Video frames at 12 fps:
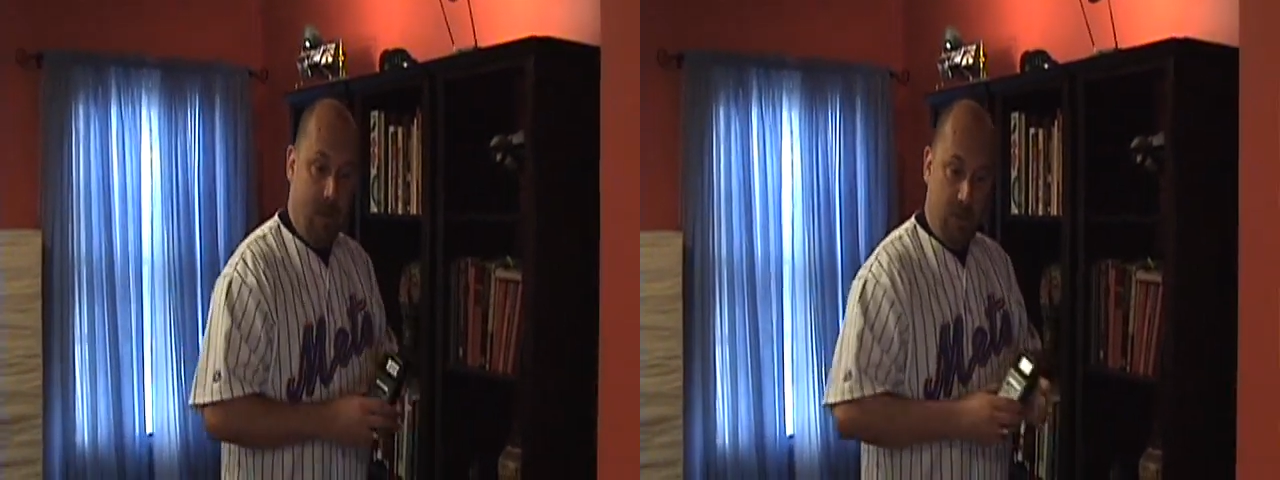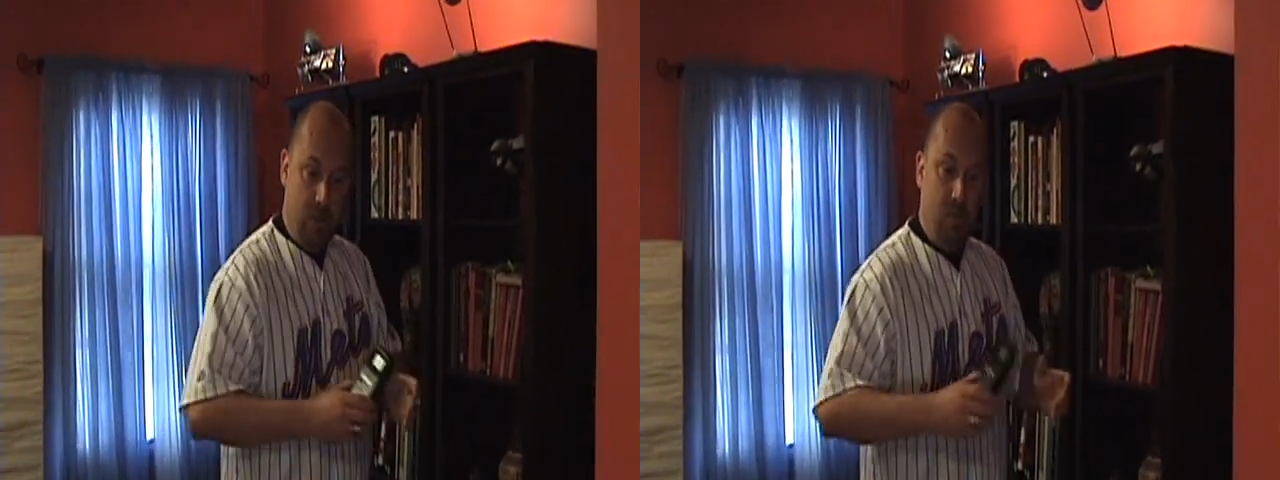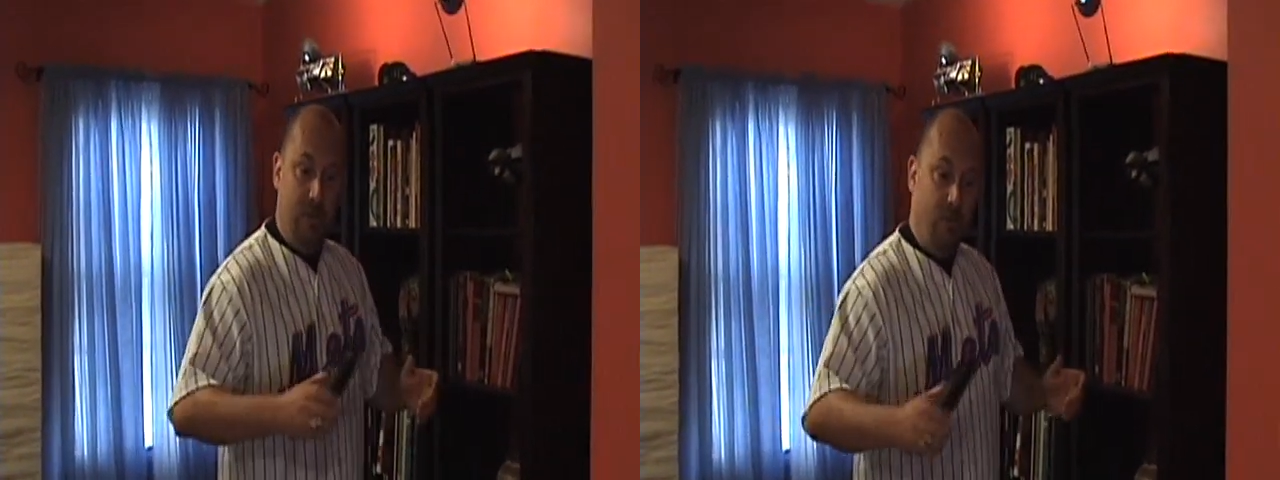
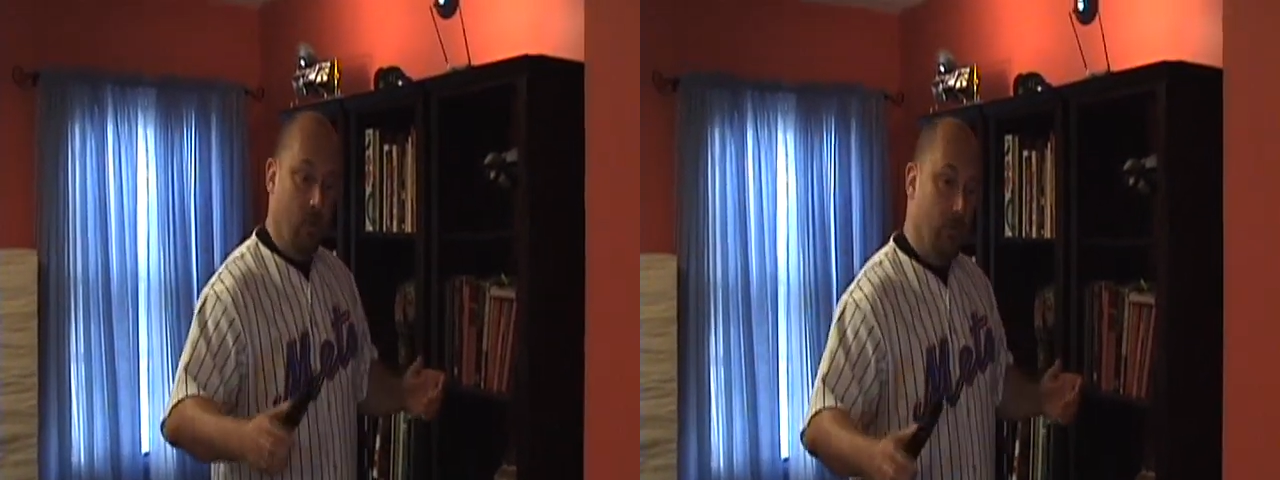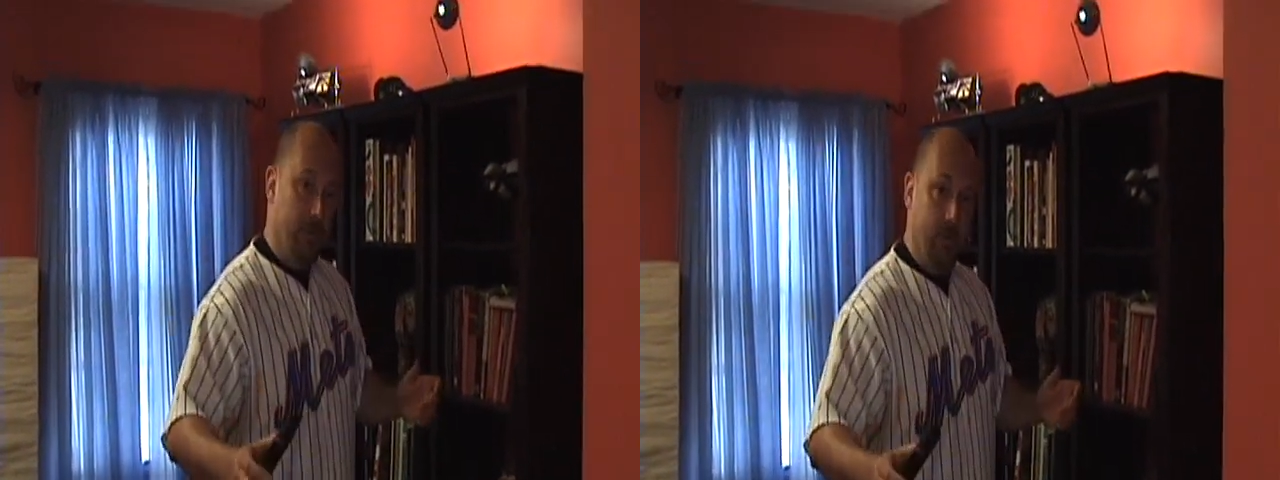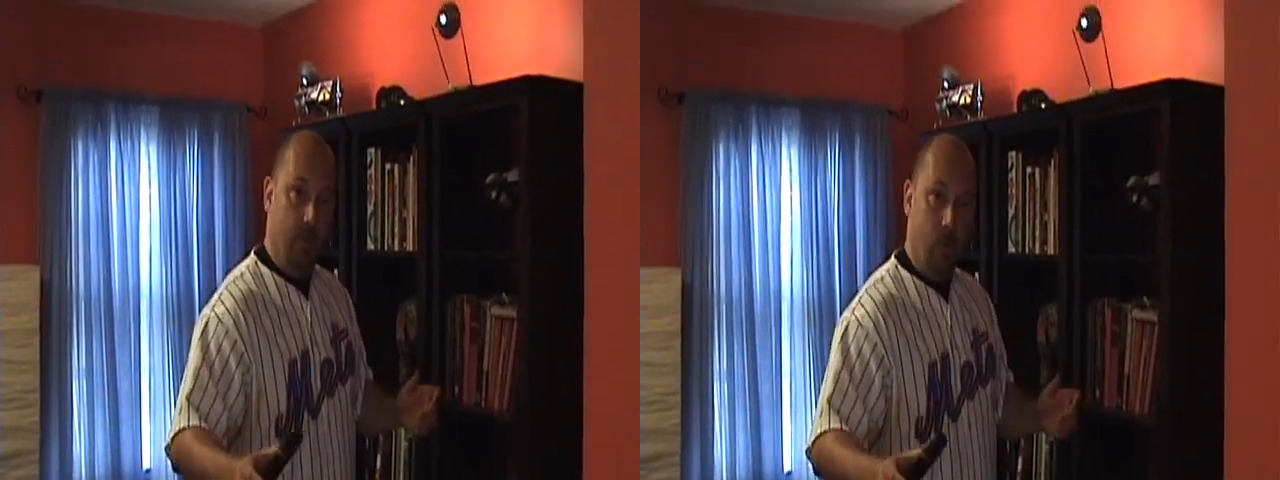you can go
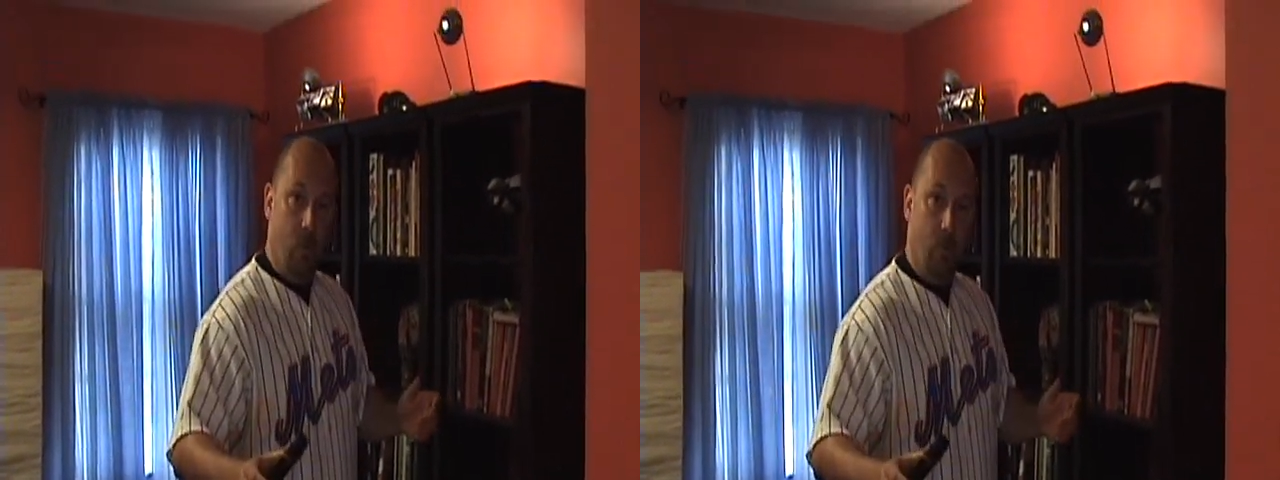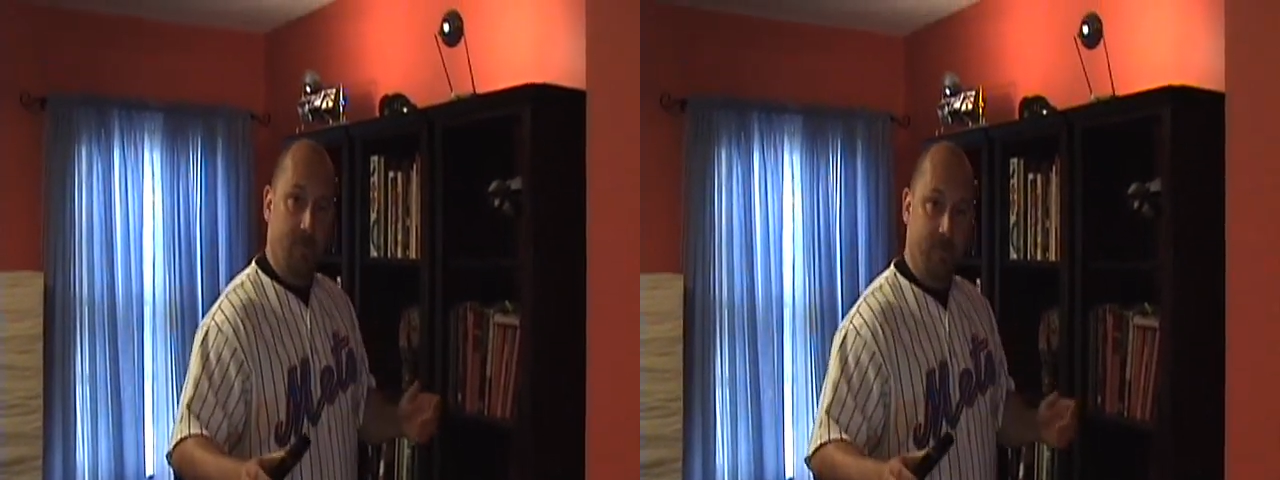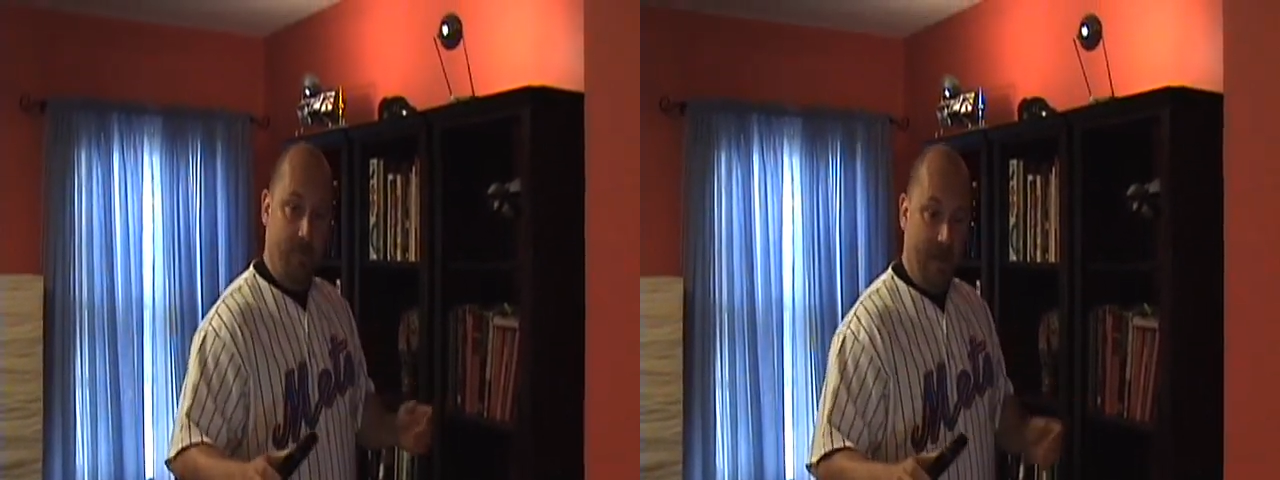to your
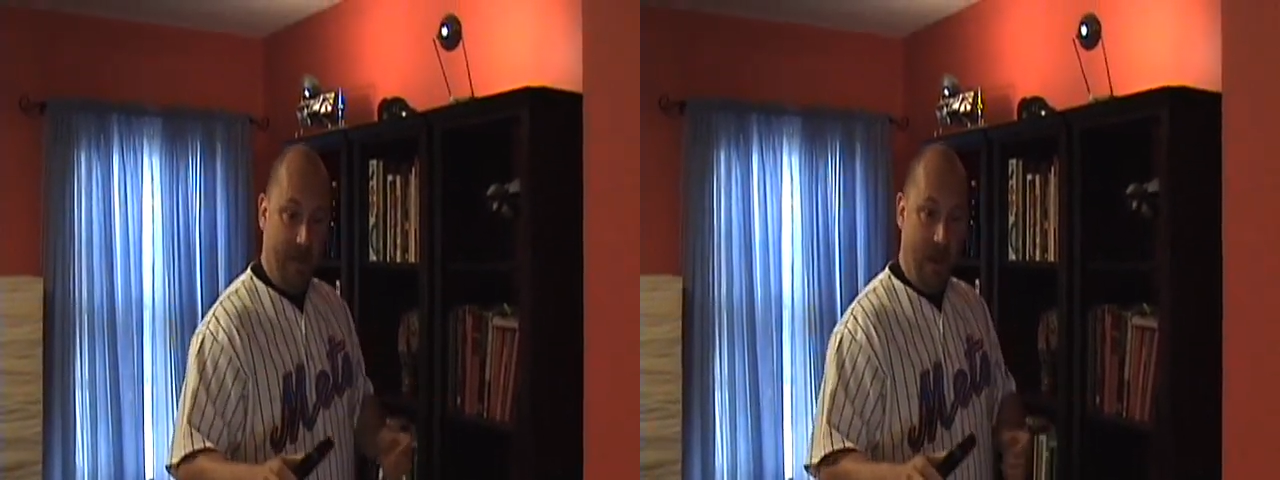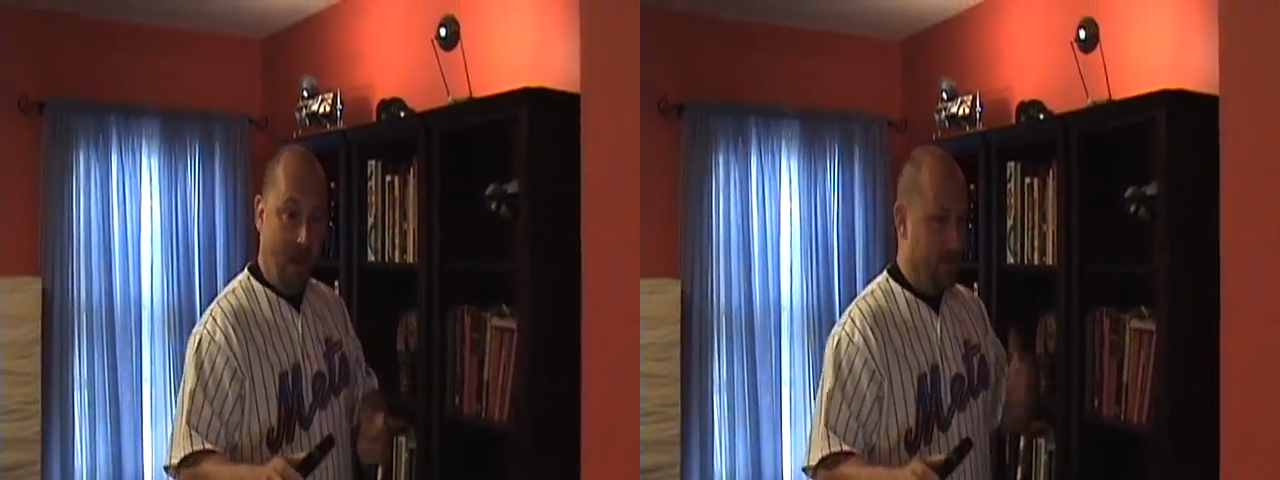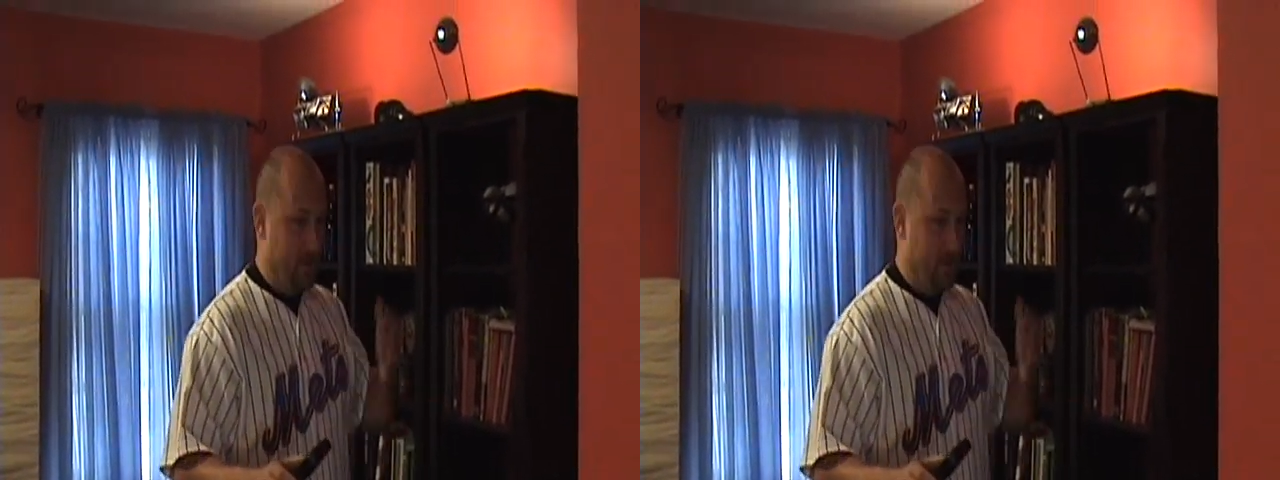cold spot now,